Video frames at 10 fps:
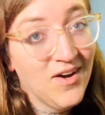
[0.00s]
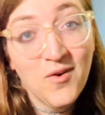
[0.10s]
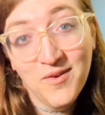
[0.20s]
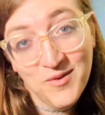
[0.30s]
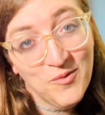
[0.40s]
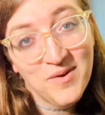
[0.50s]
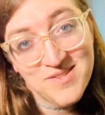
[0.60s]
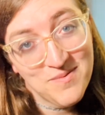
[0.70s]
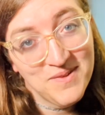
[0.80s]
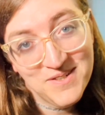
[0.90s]
Oh, you do
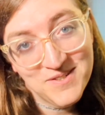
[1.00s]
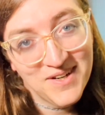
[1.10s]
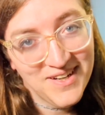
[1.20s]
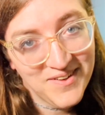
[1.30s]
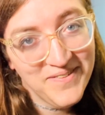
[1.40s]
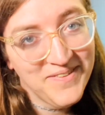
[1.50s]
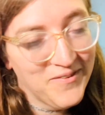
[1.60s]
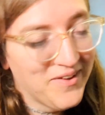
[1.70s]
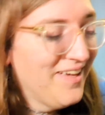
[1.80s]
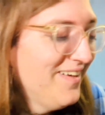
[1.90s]
want something to drink now?
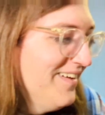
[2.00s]
Okay.